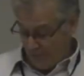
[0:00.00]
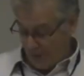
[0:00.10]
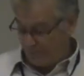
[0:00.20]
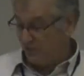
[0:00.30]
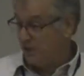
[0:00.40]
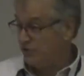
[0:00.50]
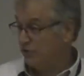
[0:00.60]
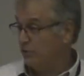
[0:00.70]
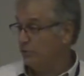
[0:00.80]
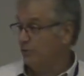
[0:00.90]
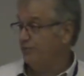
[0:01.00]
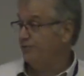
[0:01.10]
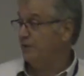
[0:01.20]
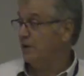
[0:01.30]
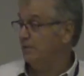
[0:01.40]
population growth
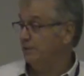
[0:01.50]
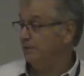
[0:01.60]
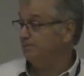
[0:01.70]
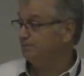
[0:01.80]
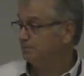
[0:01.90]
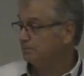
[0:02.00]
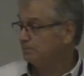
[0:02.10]
phenomenon.